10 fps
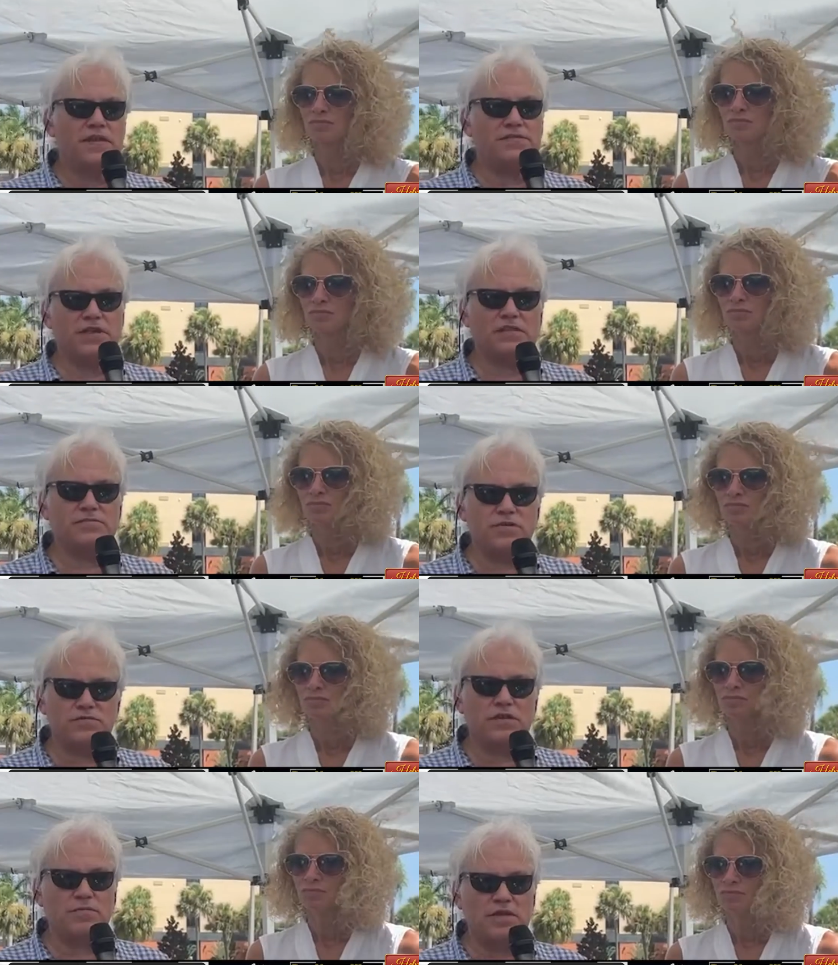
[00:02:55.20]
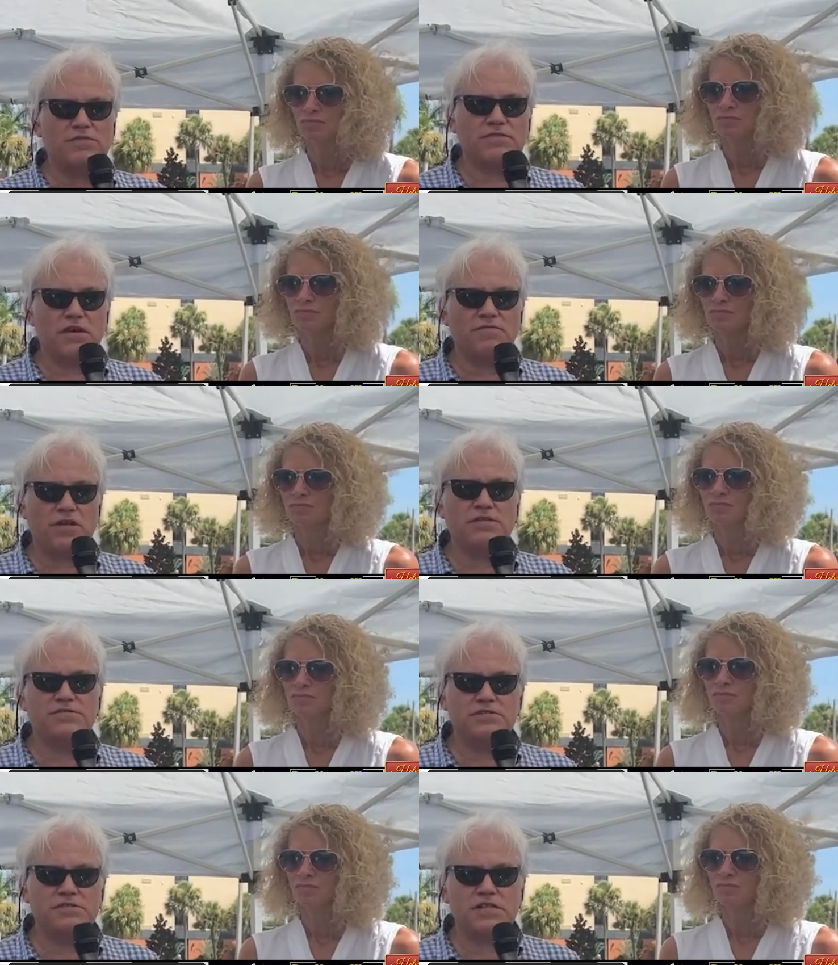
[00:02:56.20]
Speaker 1: that he's had the museum. He's uh,
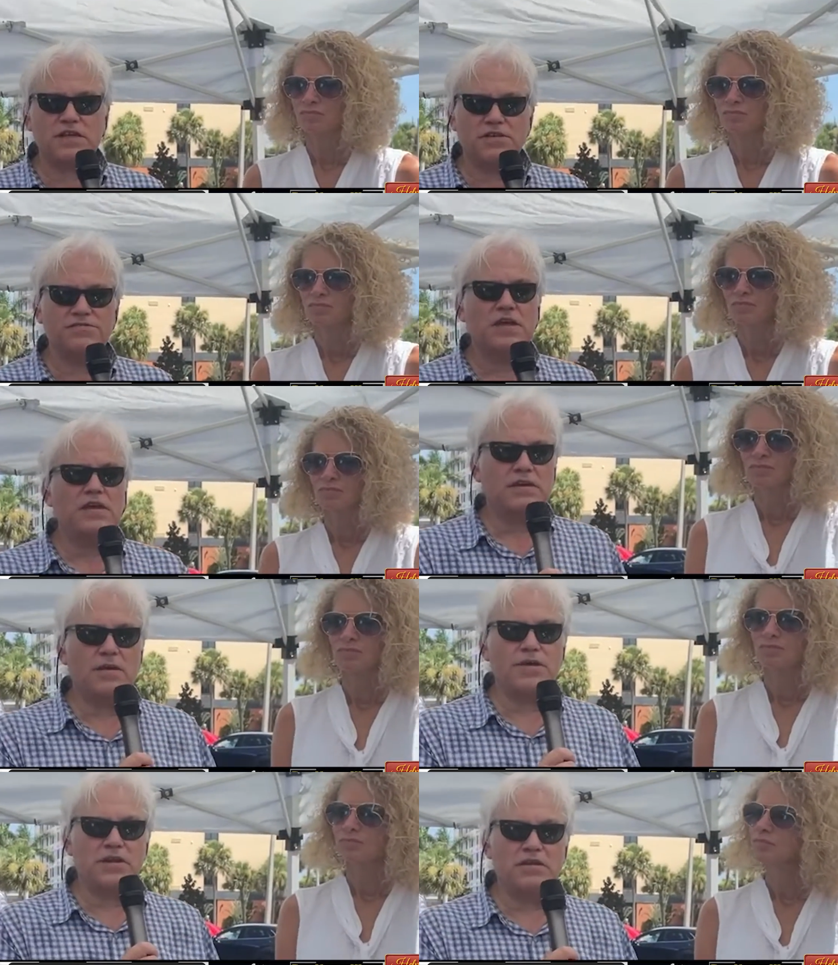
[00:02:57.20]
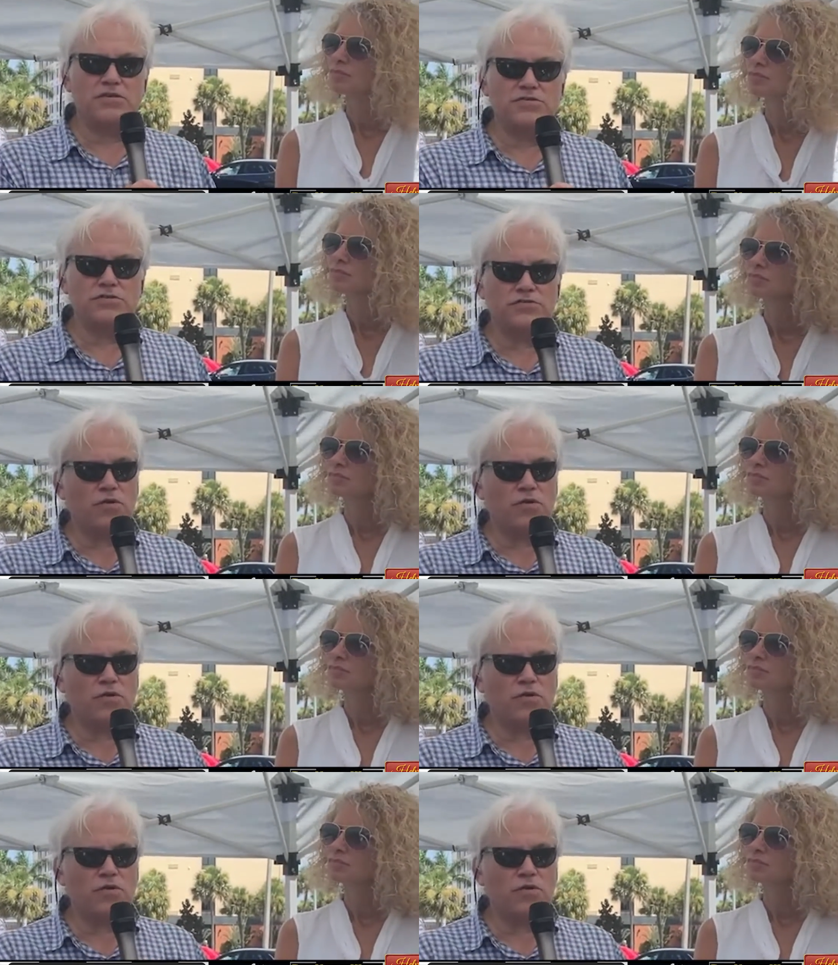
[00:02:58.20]
volunteered to let us come in here and do the